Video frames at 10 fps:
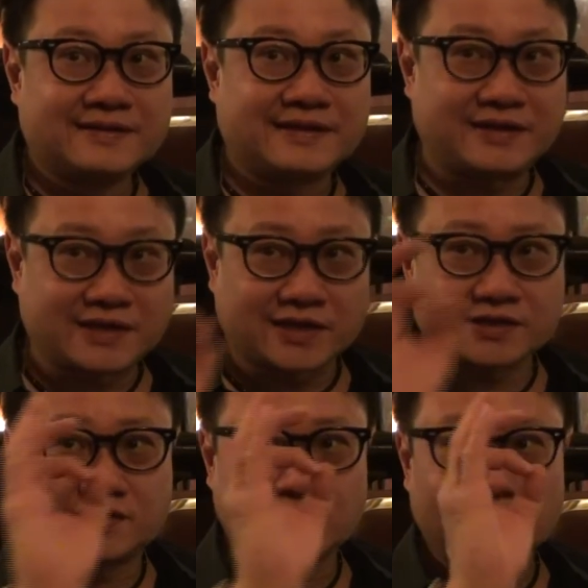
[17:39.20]
They got
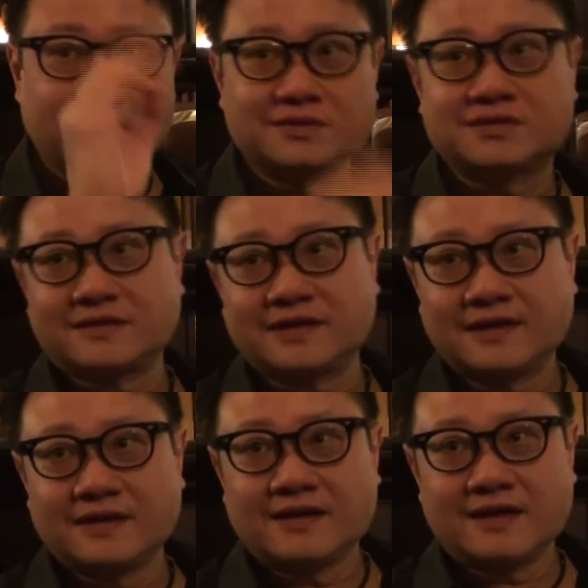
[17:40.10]
so close to it.
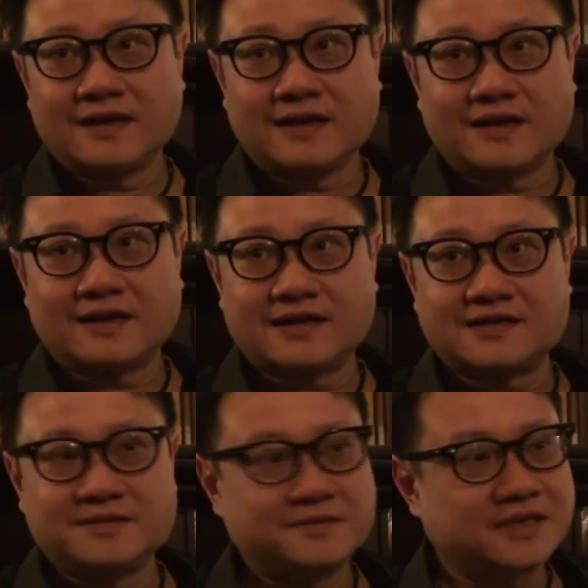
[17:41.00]
They had
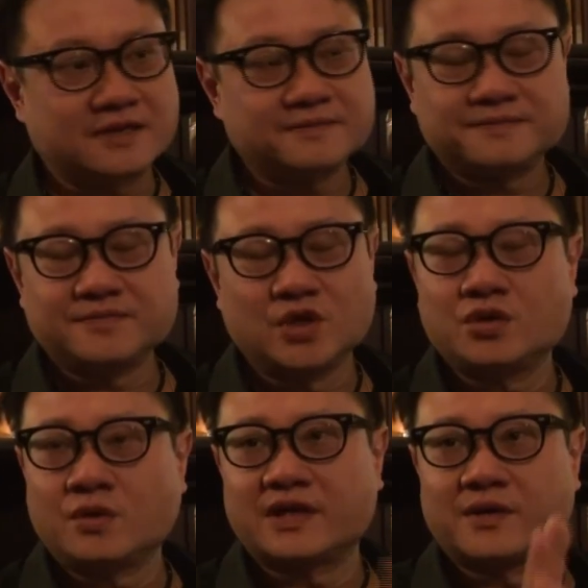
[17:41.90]
to,
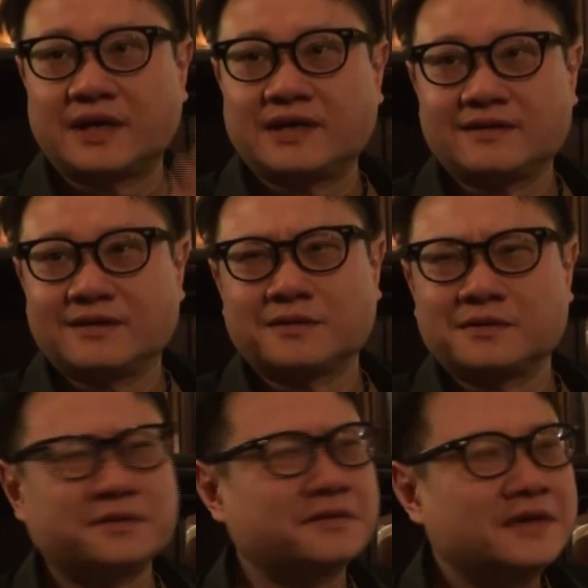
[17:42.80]
no other way.
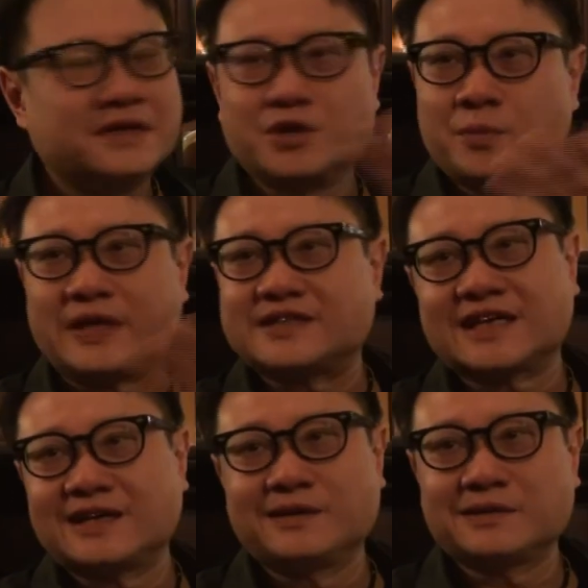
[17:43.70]
No
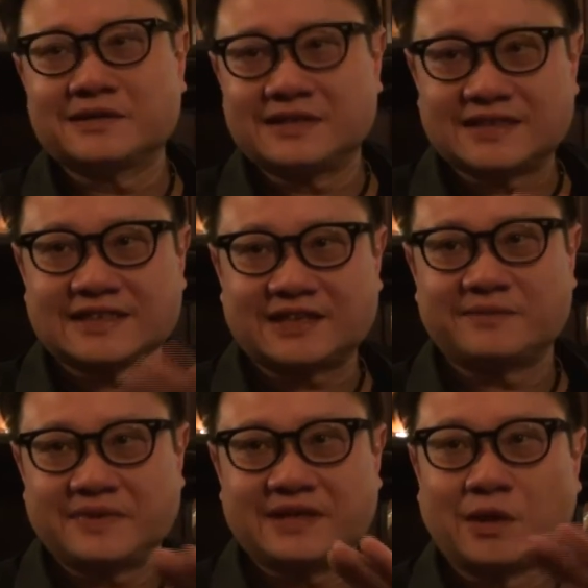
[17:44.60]
Pixar look. It just had to
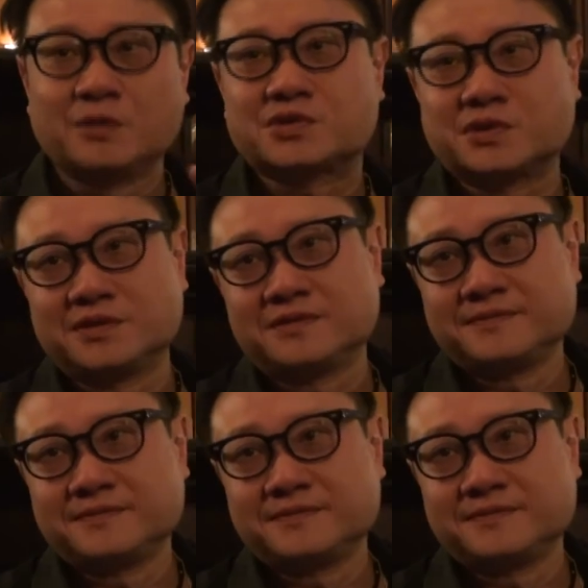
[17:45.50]
be old school.